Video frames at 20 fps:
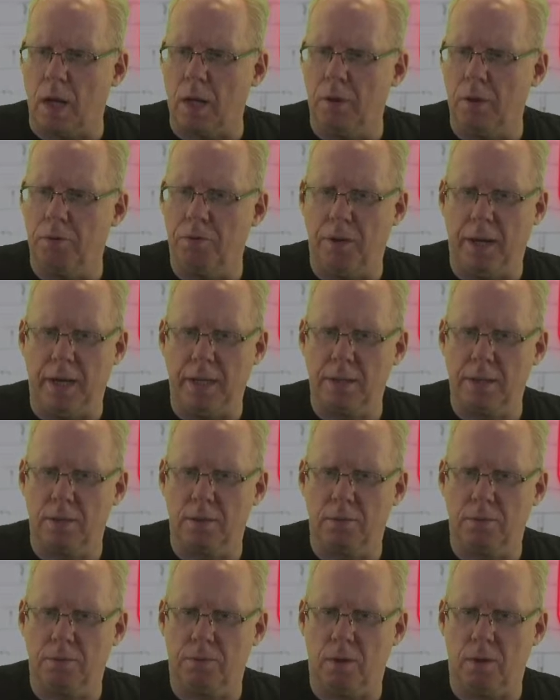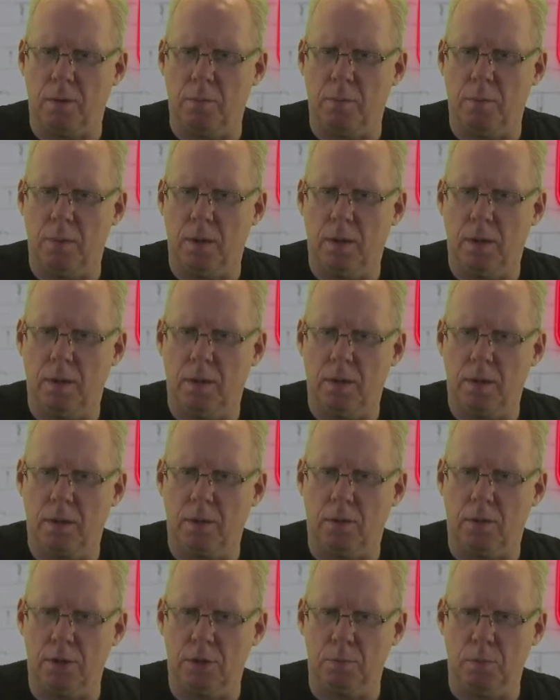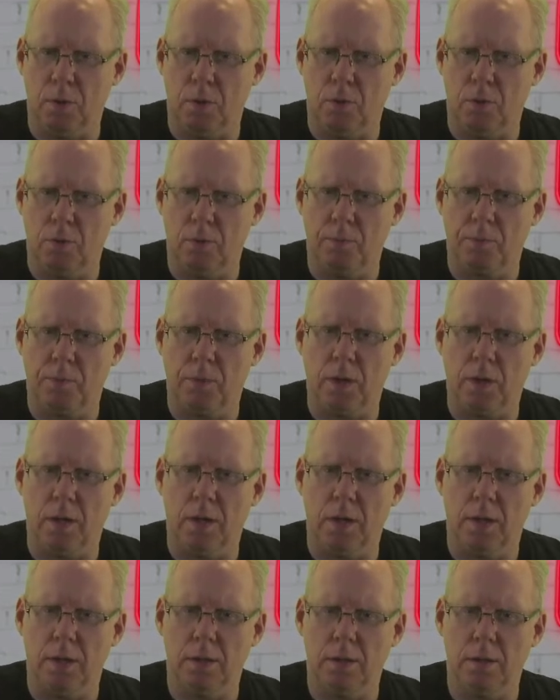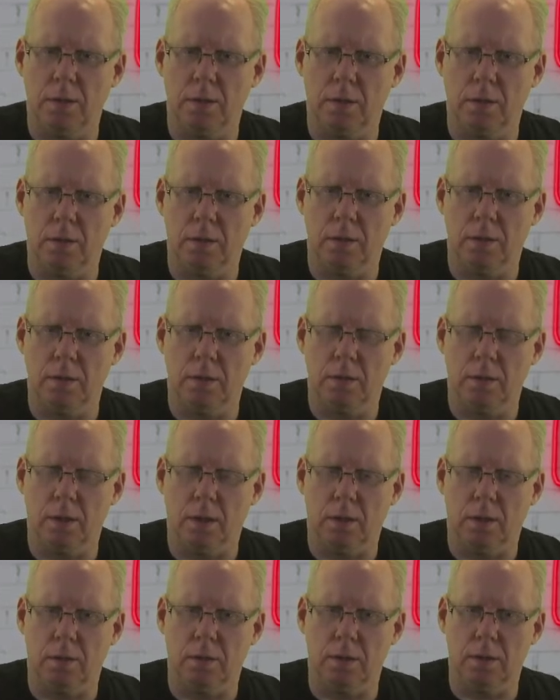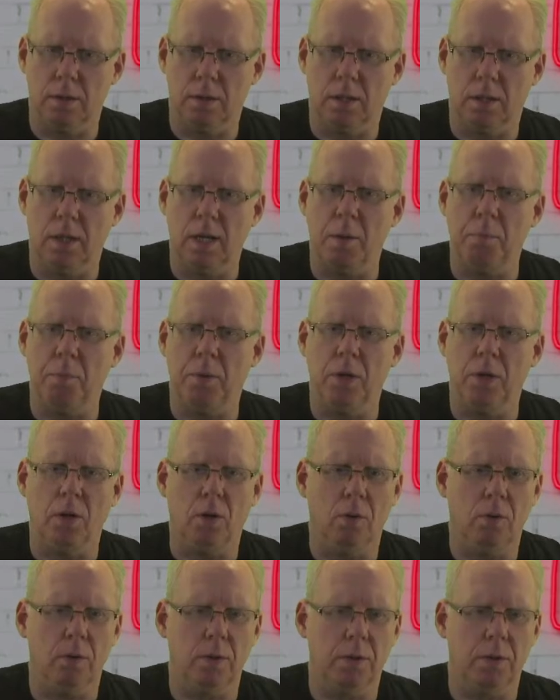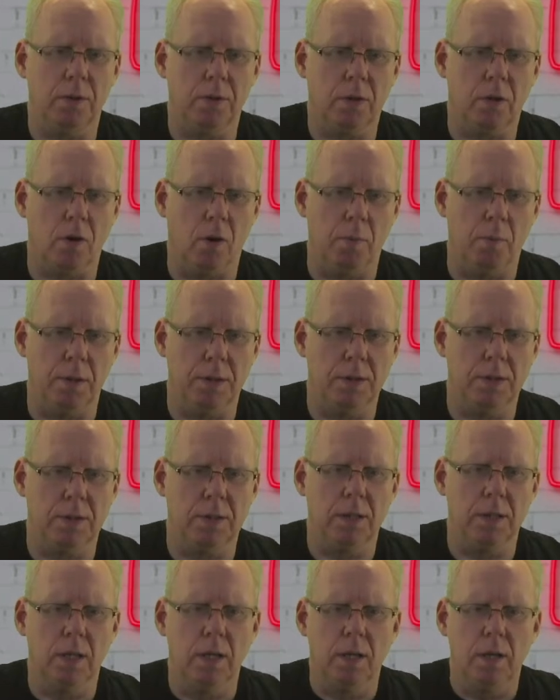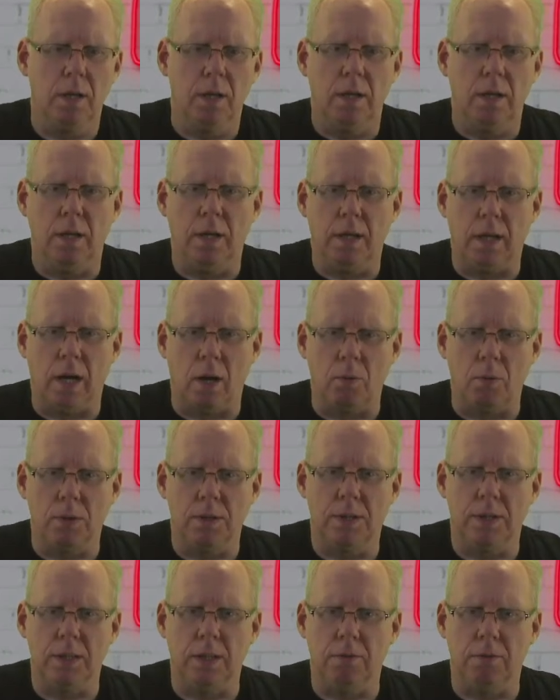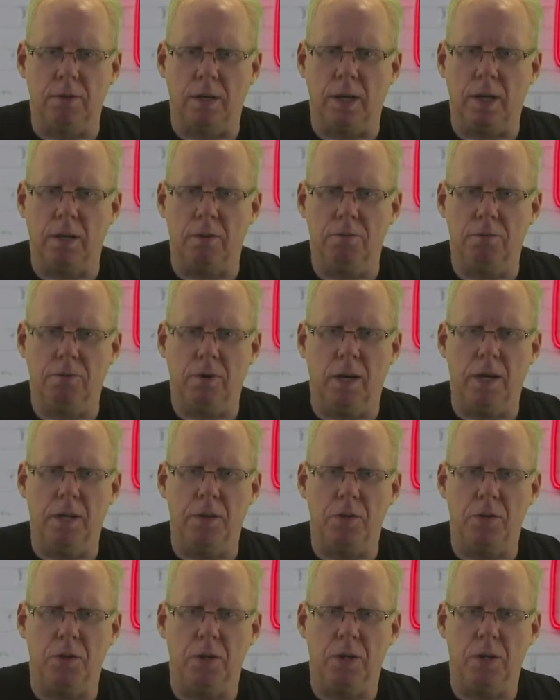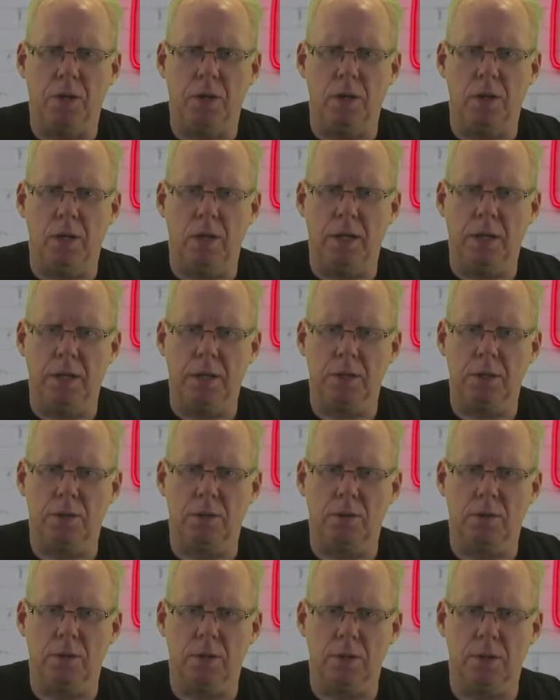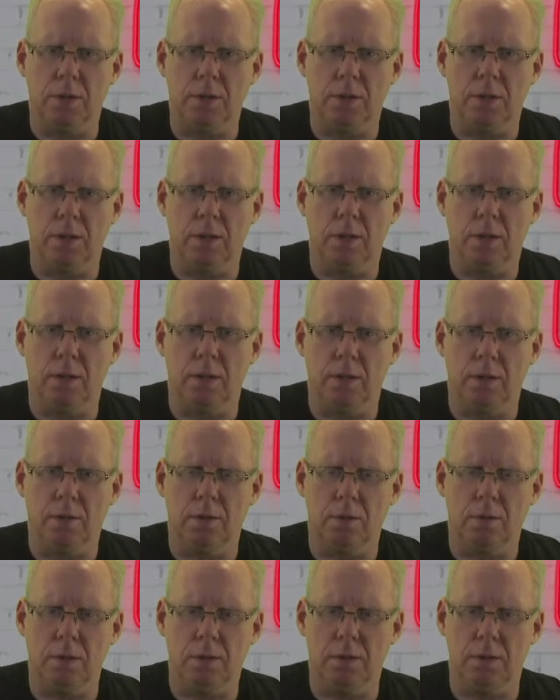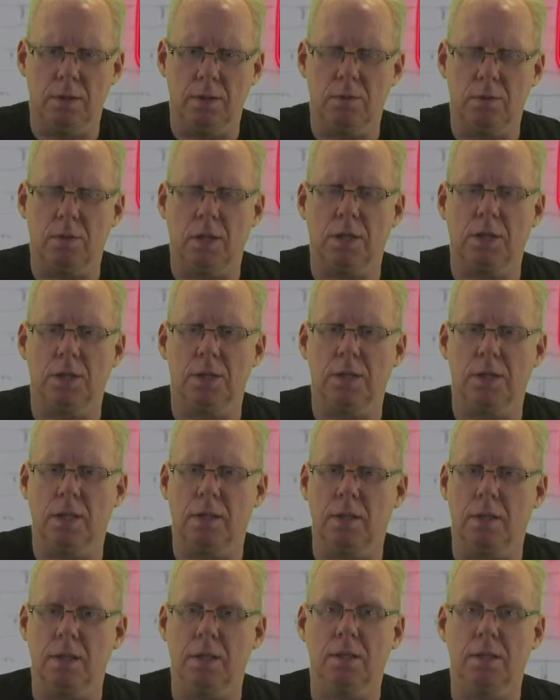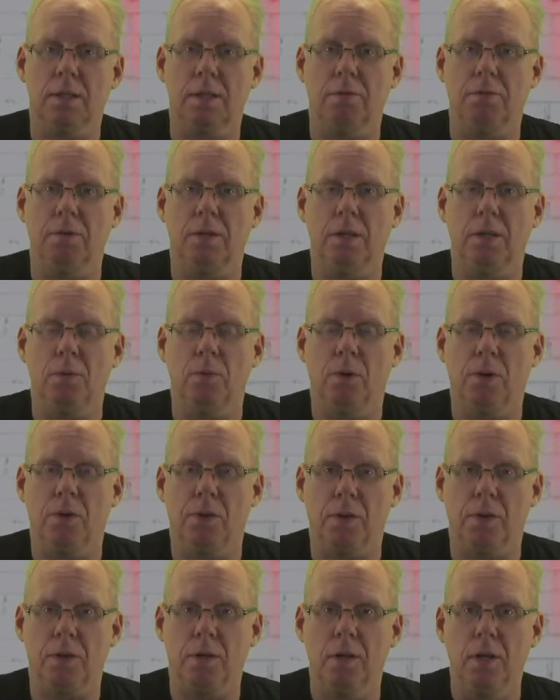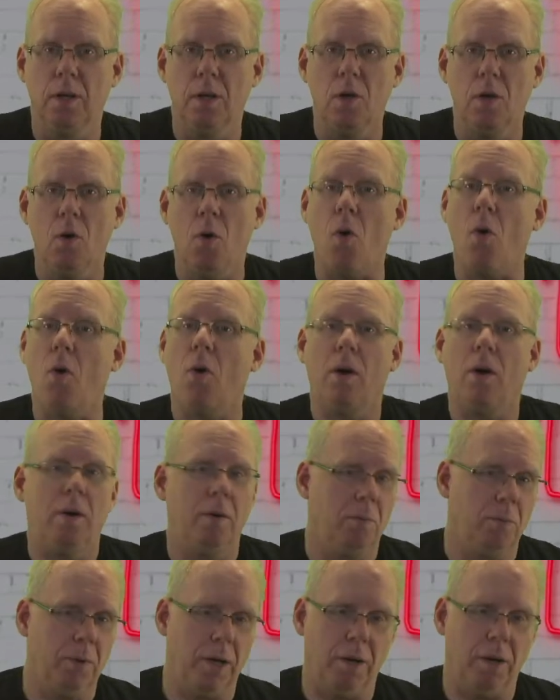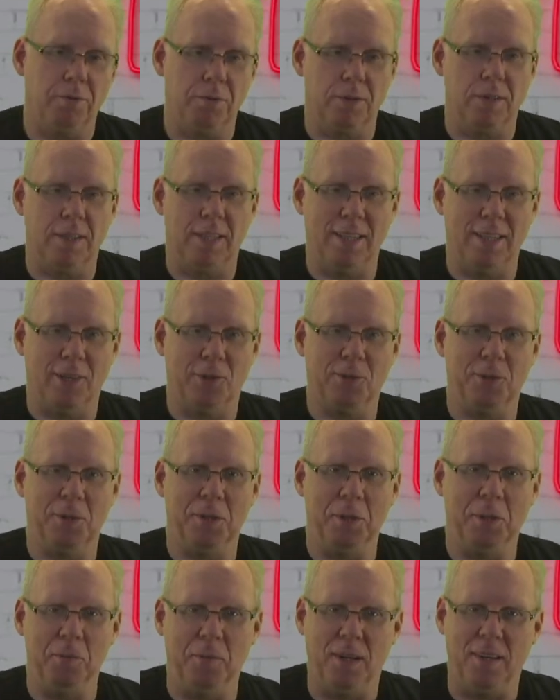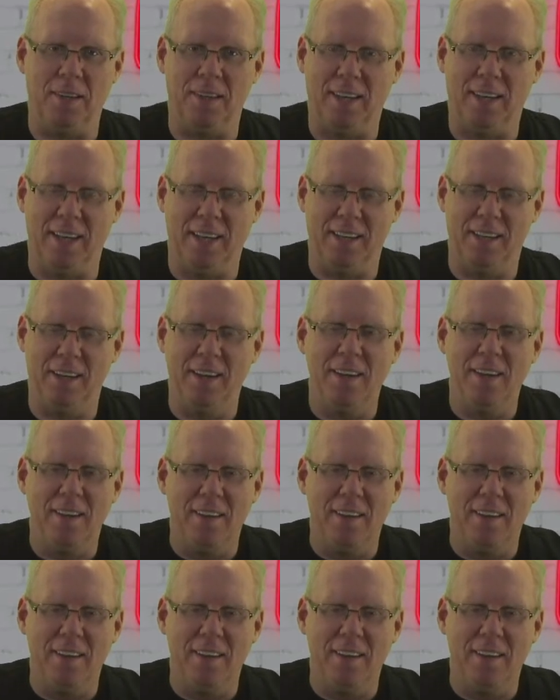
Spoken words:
effect from Cosmo, and yeah, then let me know in the comments, and I will see if I can find the link to this to these instructions. I think it's definitely worth it. Or we have to send out an email again,